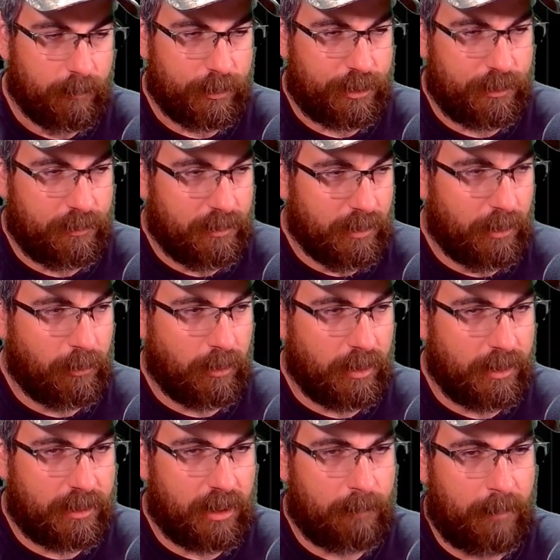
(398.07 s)
But you
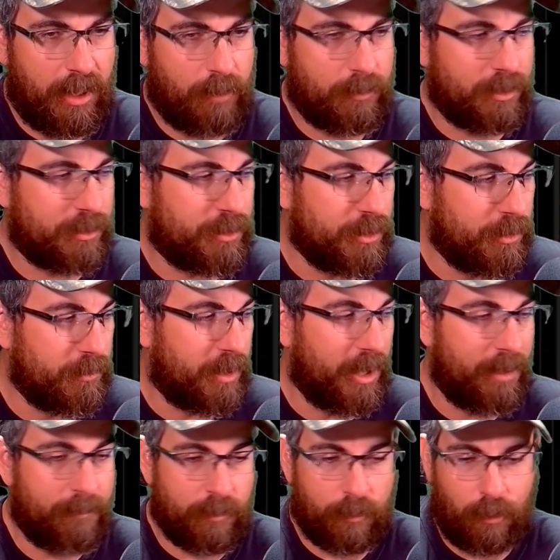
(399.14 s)
literally come out with this new
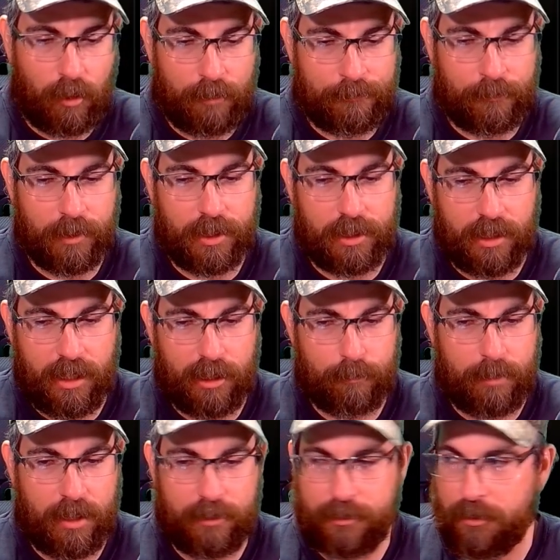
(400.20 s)
game that we're all freaking out about,